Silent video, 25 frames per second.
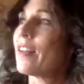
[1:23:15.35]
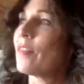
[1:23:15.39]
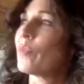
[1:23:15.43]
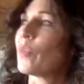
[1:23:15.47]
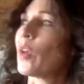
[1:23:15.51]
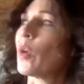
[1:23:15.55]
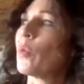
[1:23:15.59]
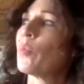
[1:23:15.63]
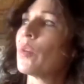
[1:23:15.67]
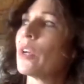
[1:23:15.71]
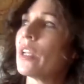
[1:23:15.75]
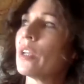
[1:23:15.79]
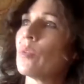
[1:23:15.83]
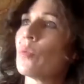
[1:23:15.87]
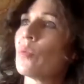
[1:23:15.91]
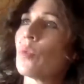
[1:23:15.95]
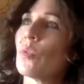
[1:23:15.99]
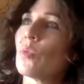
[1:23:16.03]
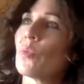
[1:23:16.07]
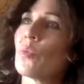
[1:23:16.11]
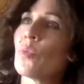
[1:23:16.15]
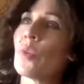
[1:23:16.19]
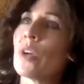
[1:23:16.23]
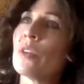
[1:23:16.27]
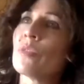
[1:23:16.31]
And we,
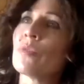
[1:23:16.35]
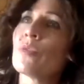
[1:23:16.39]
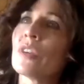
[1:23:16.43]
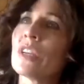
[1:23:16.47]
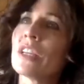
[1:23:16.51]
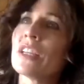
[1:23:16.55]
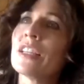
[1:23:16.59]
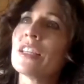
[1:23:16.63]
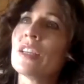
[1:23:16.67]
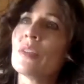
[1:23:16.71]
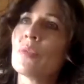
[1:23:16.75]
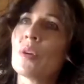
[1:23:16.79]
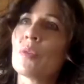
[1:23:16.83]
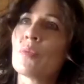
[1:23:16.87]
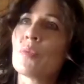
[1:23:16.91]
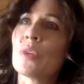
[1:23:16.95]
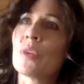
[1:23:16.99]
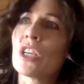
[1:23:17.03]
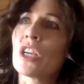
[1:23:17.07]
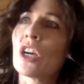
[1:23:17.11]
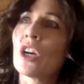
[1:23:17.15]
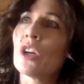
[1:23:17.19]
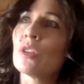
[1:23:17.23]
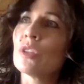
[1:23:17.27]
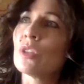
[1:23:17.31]
we really, when we
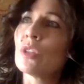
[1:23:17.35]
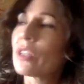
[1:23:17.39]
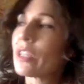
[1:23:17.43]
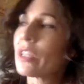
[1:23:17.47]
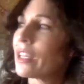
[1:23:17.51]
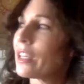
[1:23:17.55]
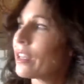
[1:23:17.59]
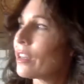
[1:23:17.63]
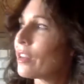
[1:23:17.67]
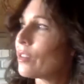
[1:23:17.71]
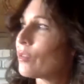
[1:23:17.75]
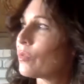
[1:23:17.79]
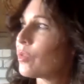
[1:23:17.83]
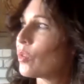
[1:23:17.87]
go looking